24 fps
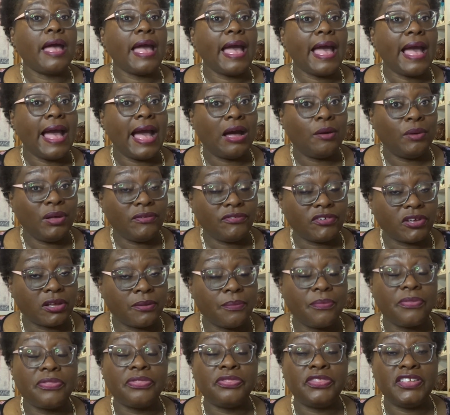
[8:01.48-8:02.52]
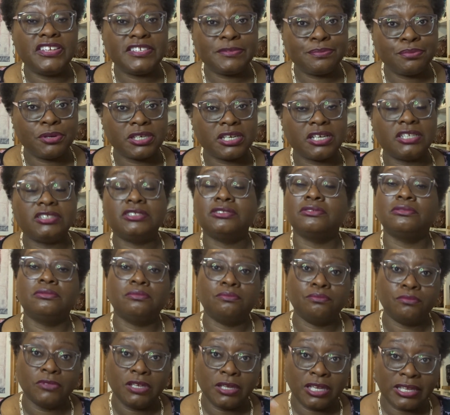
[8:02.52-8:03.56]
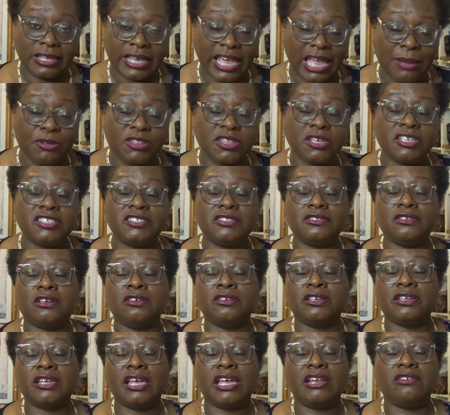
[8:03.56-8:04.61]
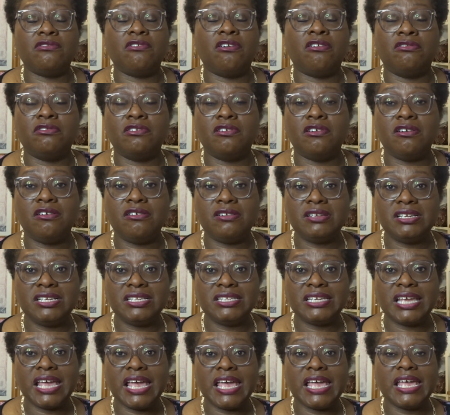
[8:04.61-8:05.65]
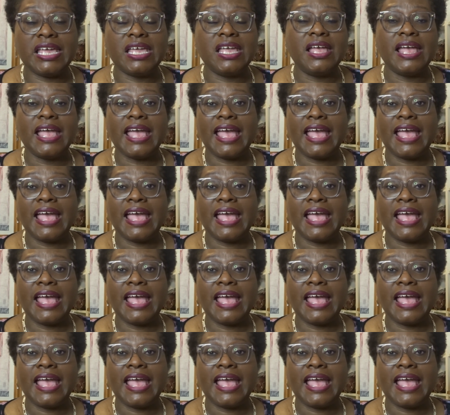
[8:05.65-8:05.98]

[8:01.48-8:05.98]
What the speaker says: However, this product, it came with us again on holiday,